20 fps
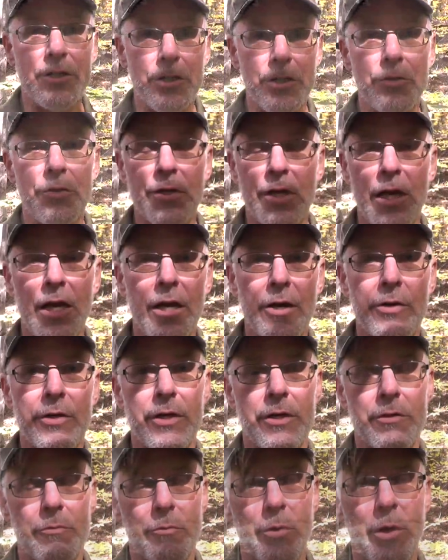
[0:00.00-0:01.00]
do
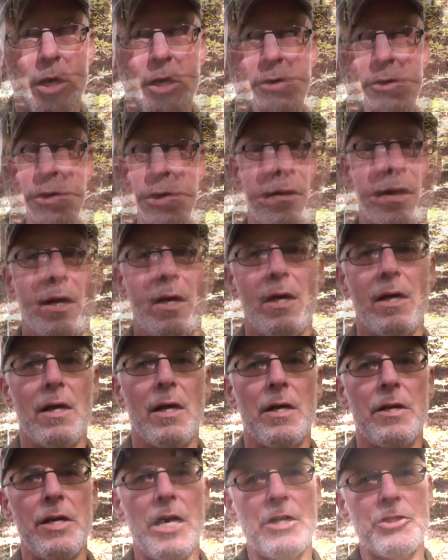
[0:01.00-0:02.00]
carry it regularly.
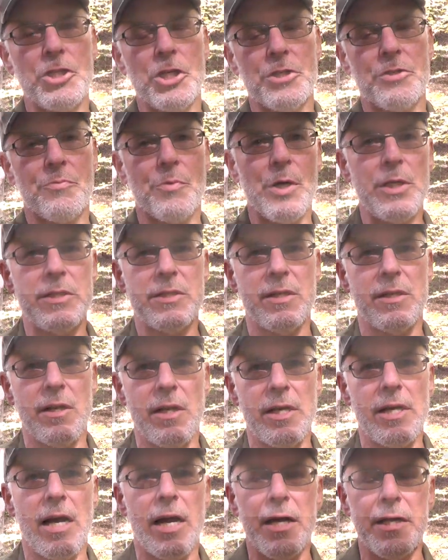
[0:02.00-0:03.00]
Now, just
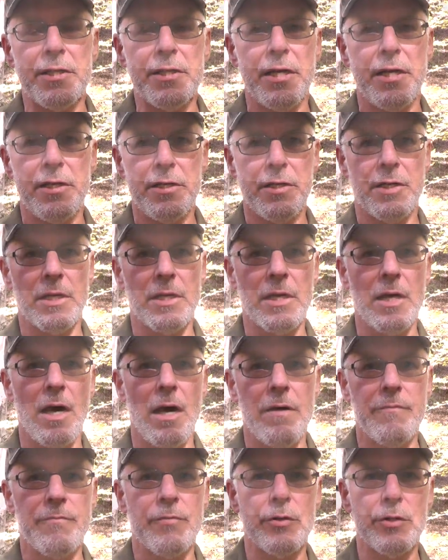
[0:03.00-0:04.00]
recently I attended a
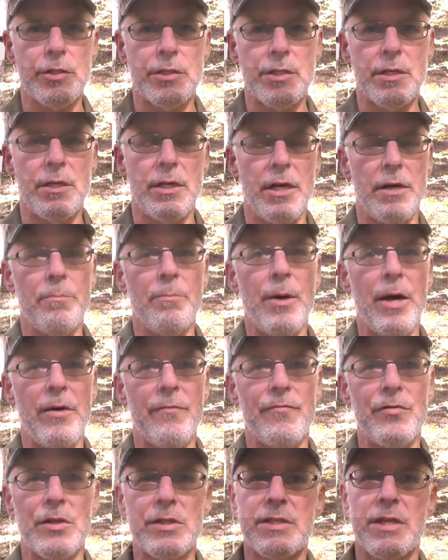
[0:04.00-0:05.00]
conference in
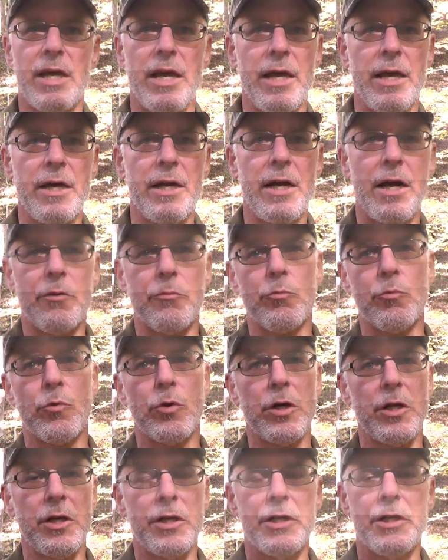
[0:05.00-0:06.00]
Memphis, and I
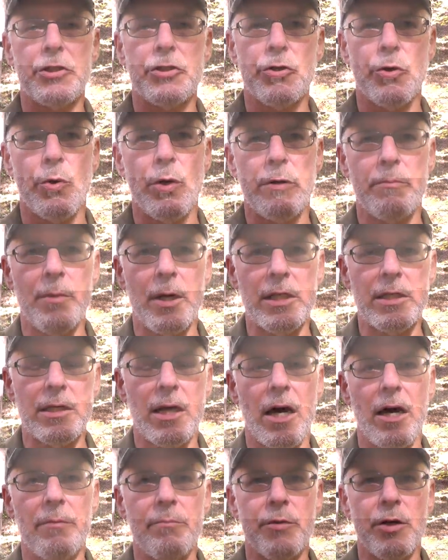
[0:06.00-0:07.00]
really enjoyed my
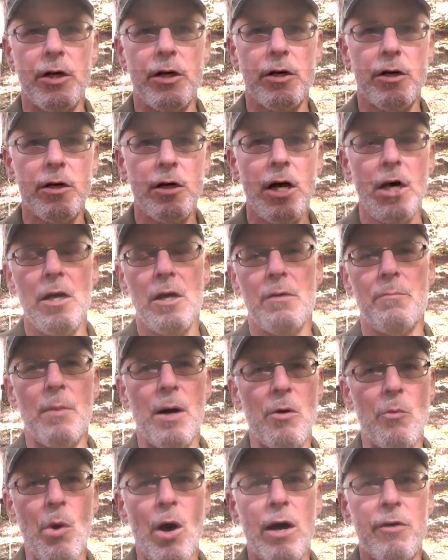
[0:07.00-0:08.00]
time there.
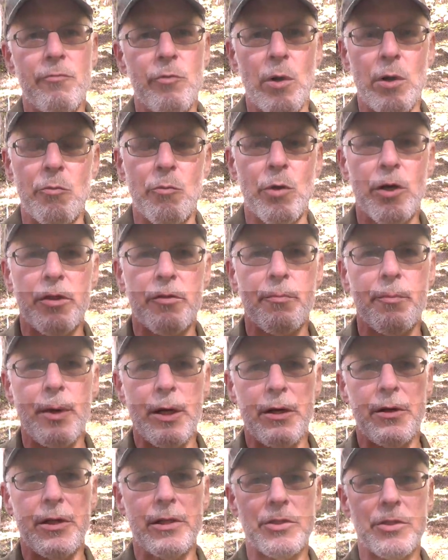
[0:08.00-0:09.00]
My wife went with
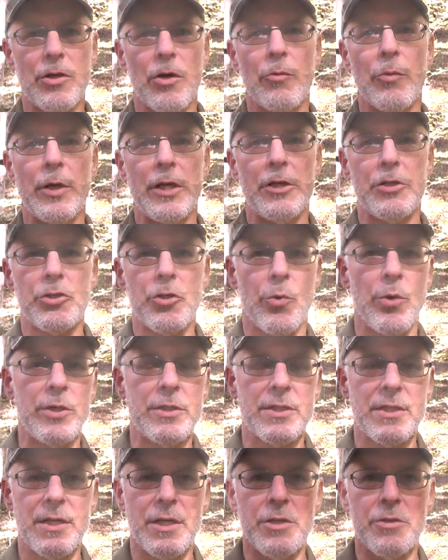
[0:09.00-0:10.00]
me, and so we
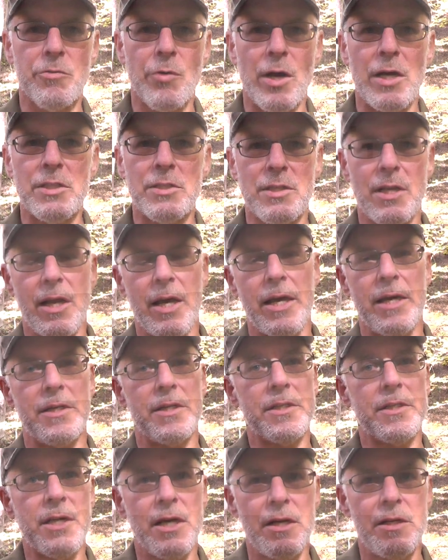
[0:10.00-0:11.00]
enjoyed seeing Graceland,
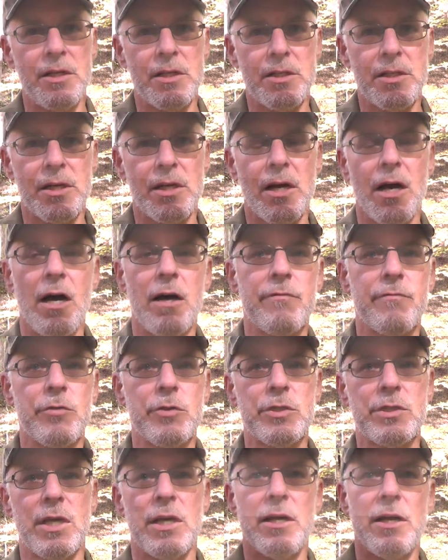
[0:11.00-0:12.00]
attending the
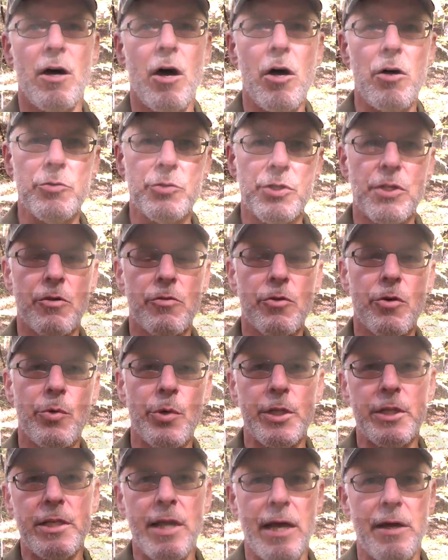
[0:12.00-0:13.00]
conference, and also
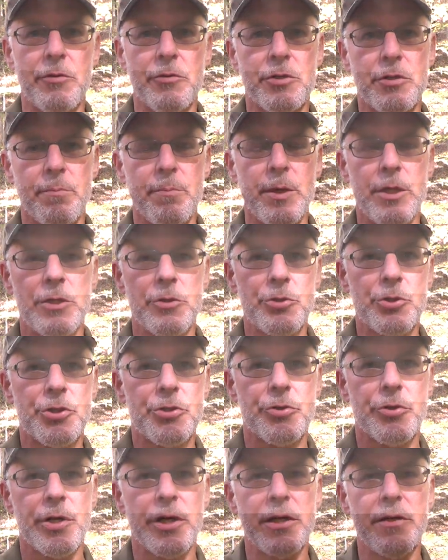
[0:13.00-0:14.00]
going down to Beale
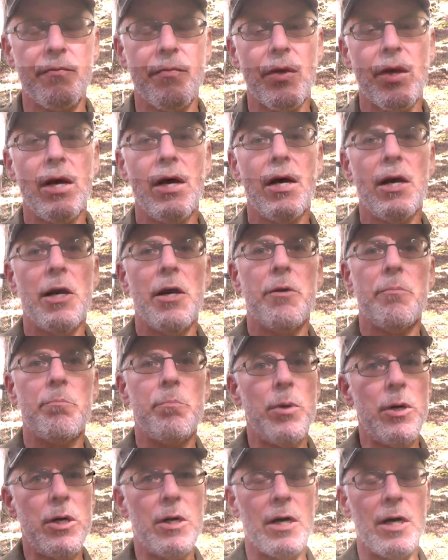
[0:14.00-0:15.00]
Street.
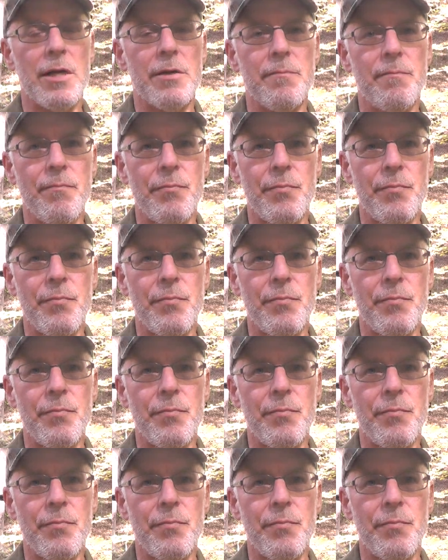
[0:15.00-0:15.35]
But